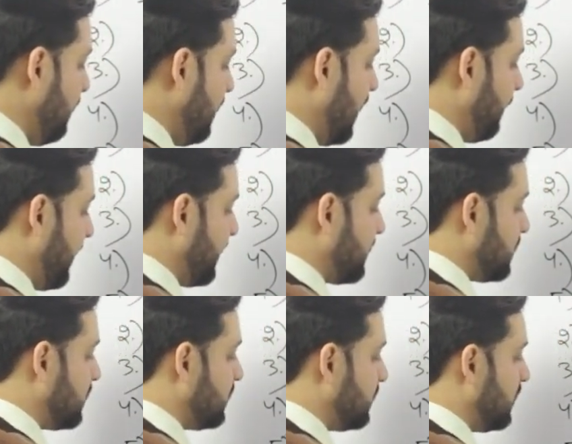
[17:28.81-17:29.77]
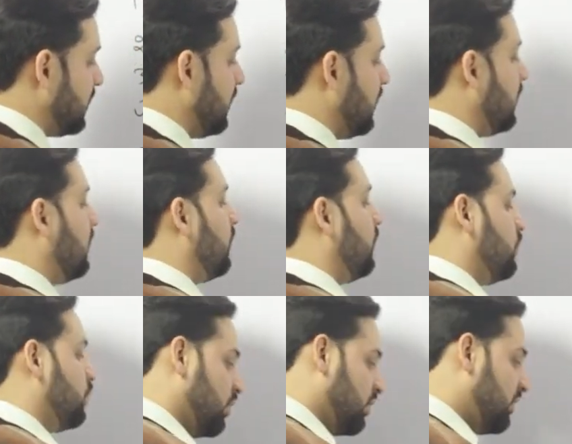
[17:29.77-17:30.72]
DBMS.
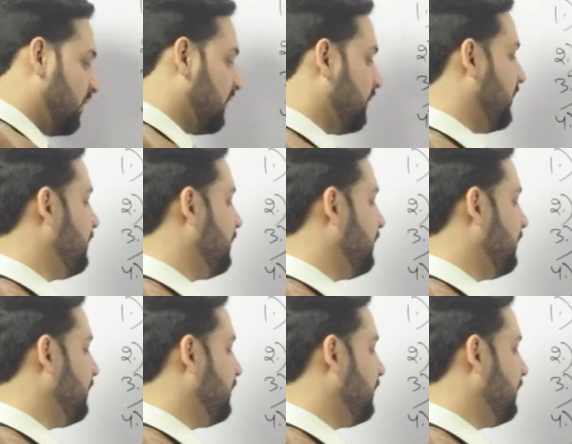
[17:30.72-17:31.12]
Most of the